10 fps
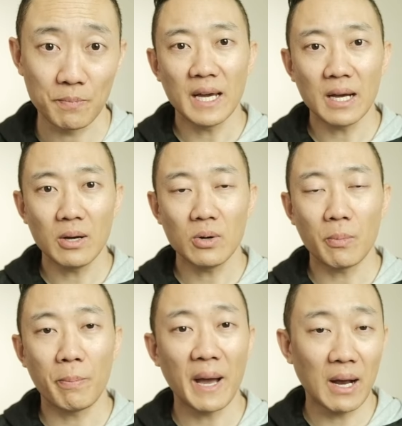
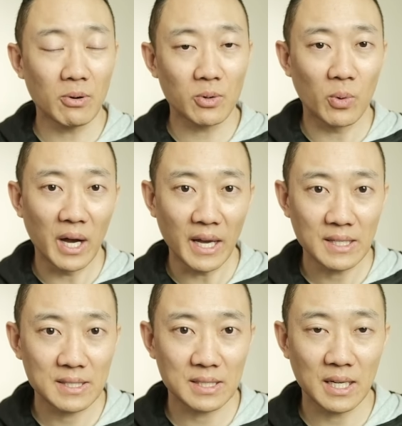Now,
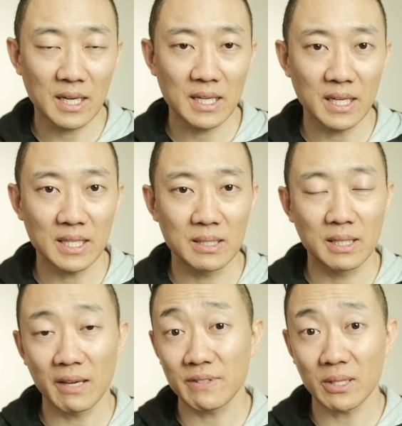power-wise, it
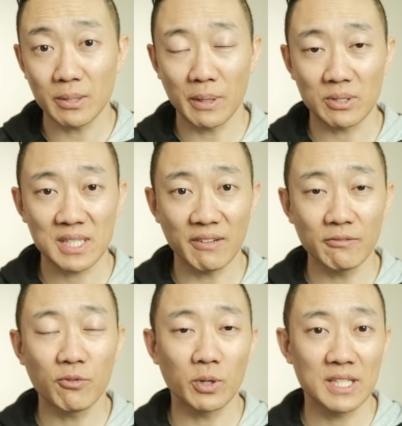gives out about
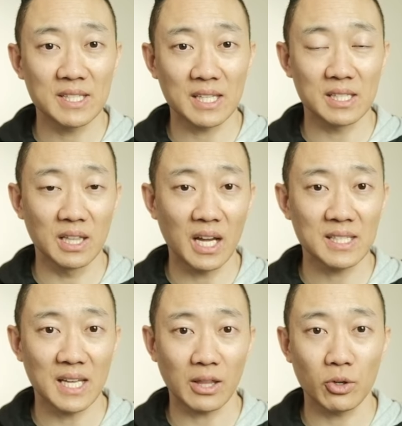746
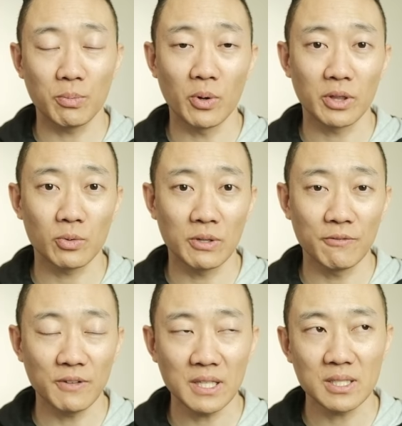lux at 3.3
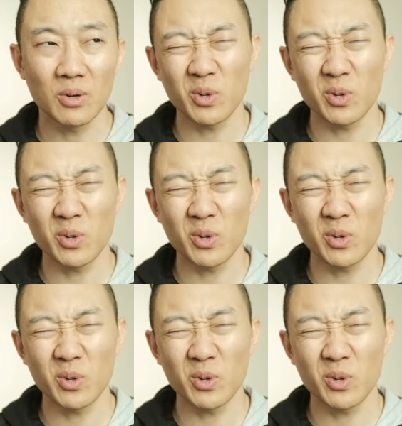feet,